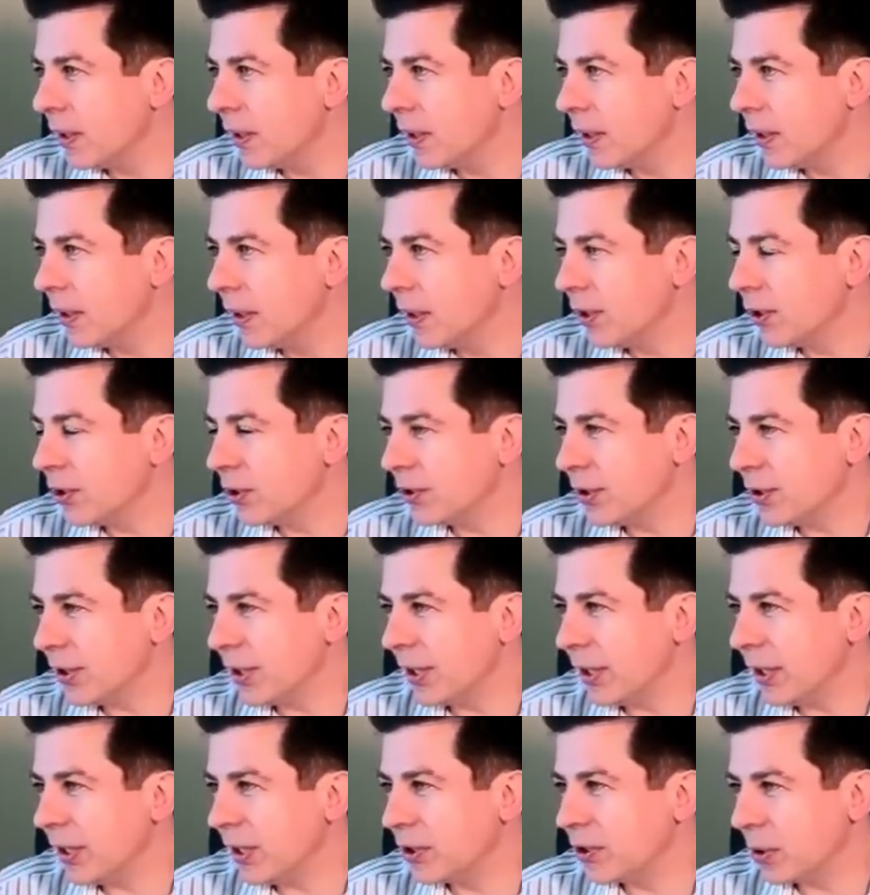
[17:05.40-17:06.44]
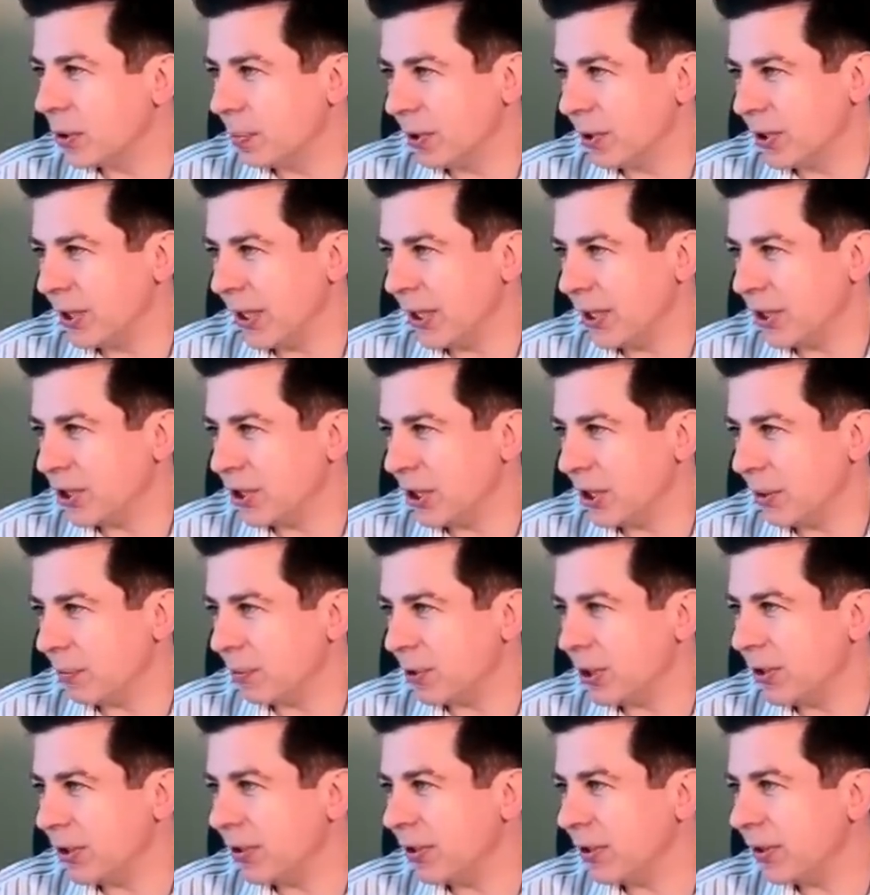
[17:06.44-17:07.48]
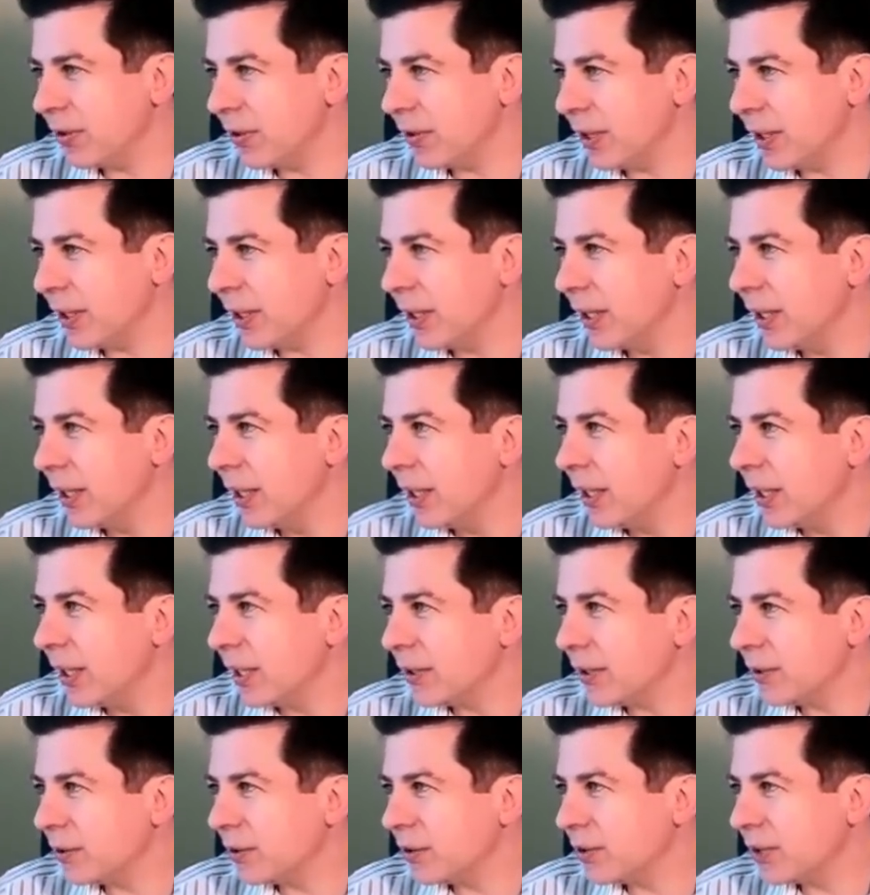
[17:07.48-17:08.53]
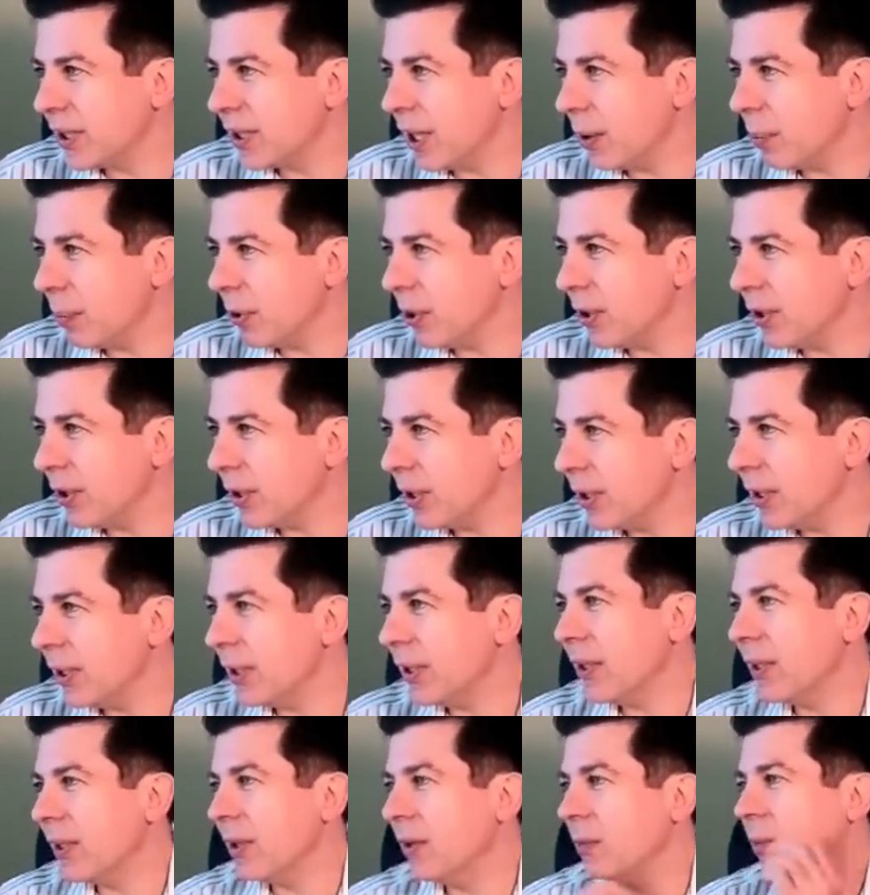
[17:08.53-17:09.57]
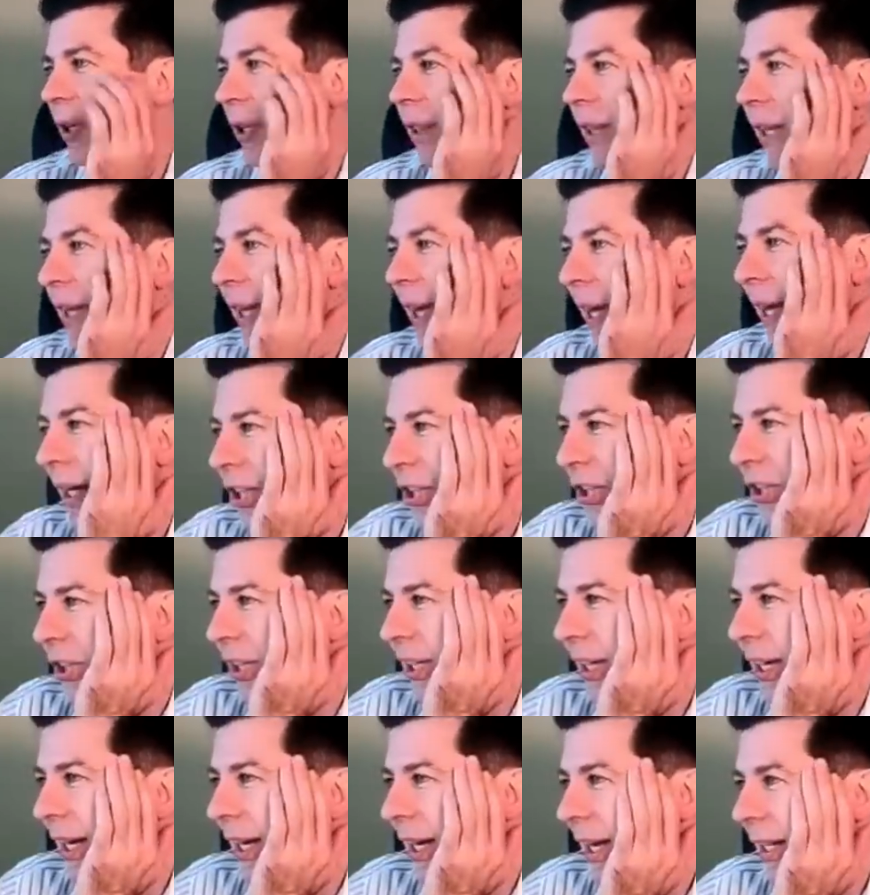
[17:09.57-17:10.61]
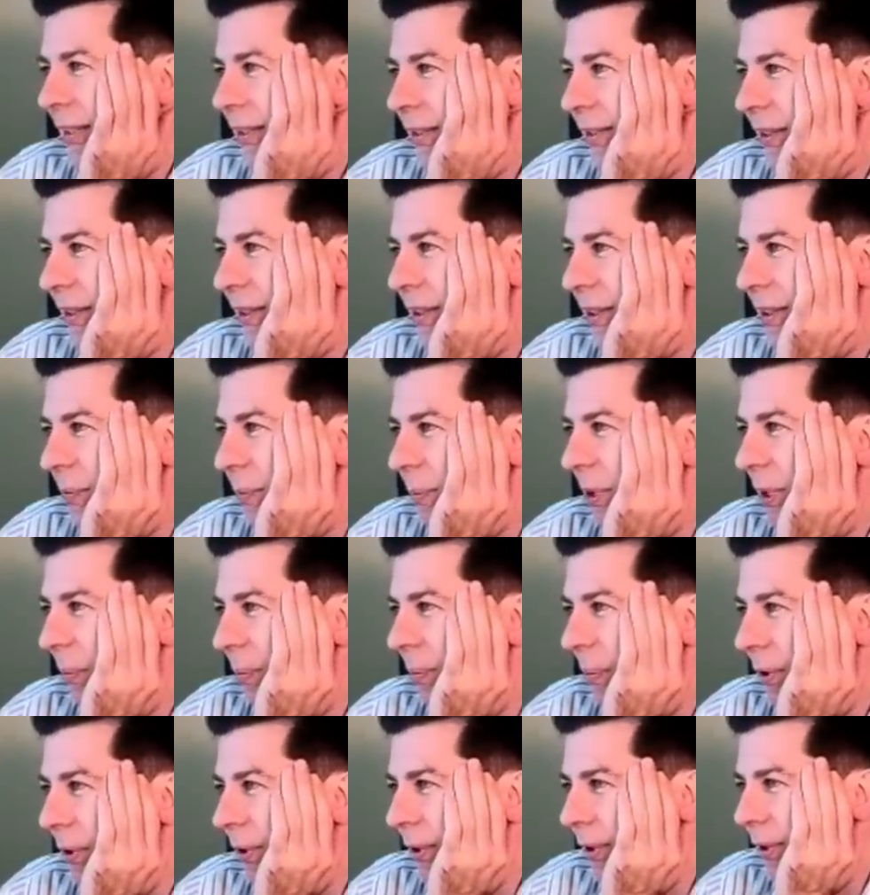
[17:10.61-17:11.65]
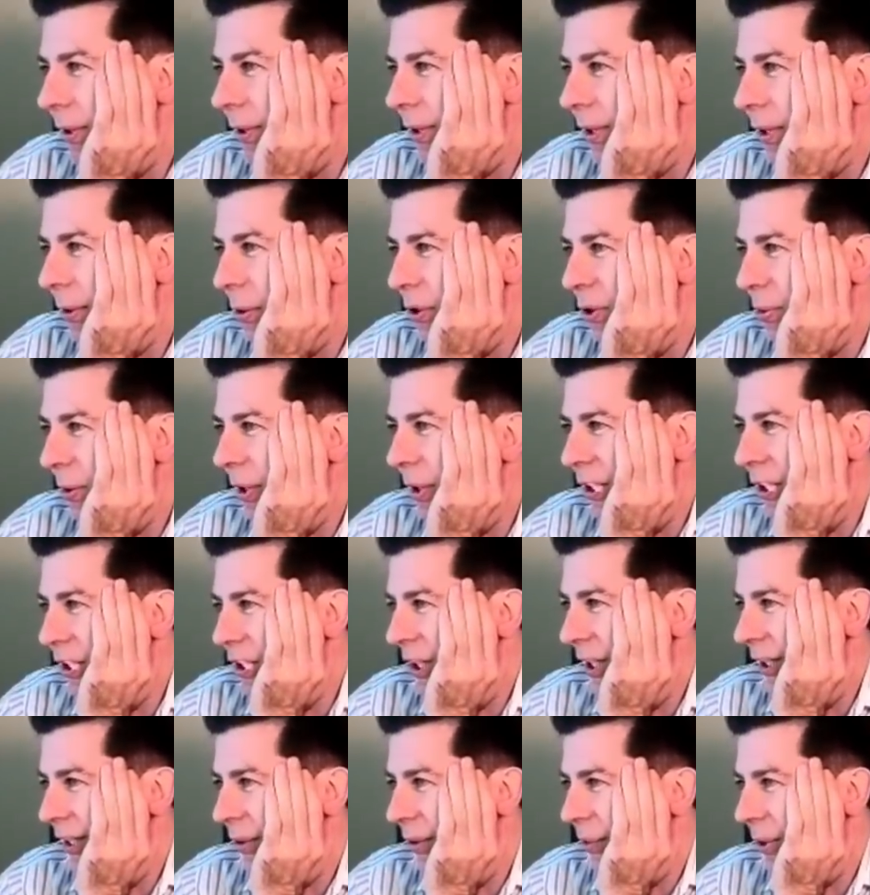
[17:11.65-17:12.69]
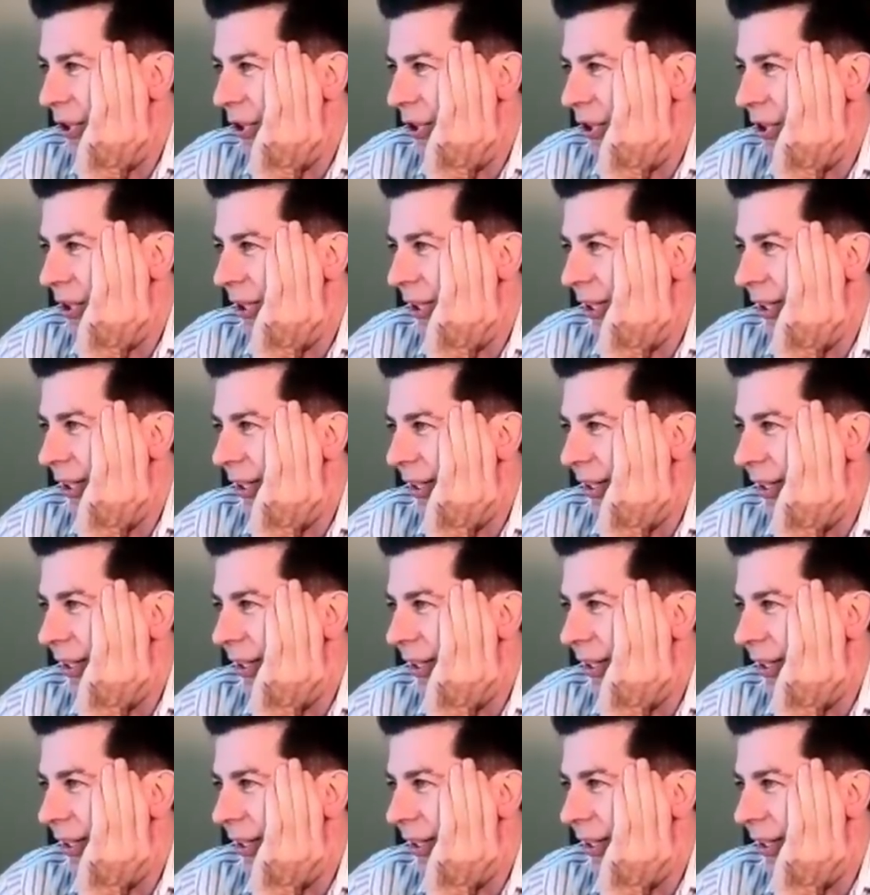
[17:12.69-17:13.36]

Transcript: interesting interpretation. I'm trying to think. There's a couple. What did they actually ask these people? I wish we actually had the questionnaire.